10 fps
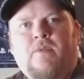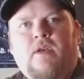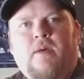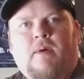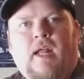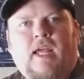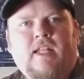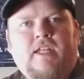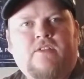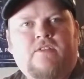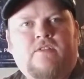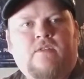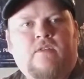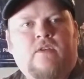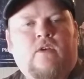About aliens.
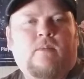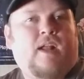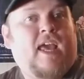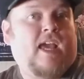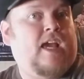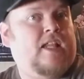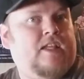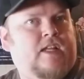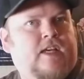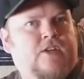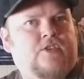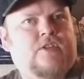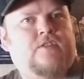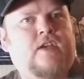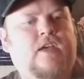About a alien, I guess you
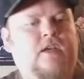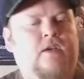could say.